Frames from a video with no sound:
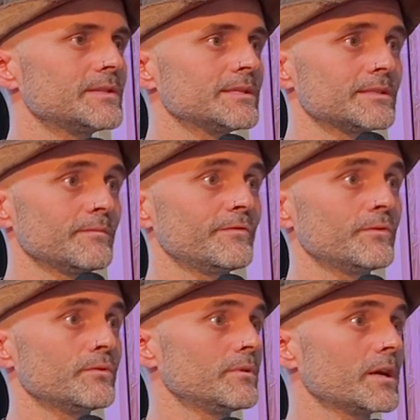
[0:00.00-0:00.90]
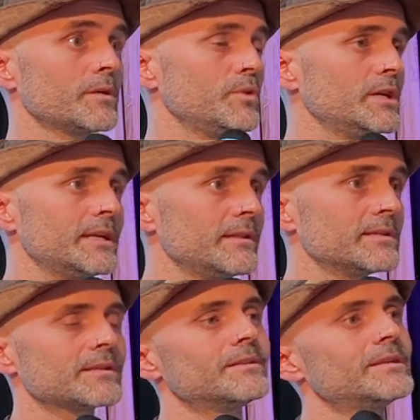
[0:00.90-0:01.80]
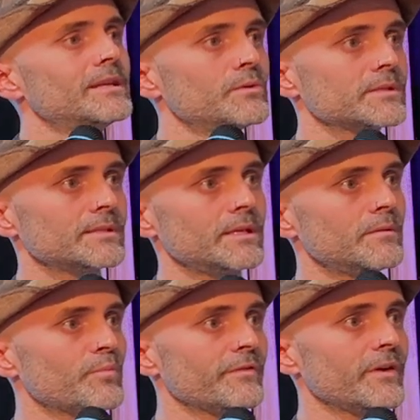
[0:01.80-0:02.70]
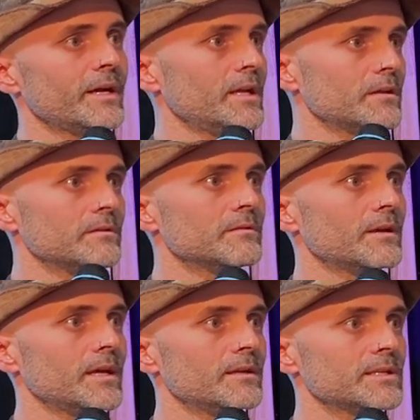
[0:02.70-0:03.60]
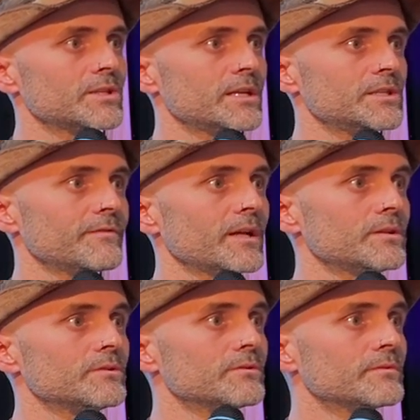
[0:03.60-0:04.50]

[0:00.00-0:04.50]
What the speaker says: system for a community that's continuously providing and exchanging value.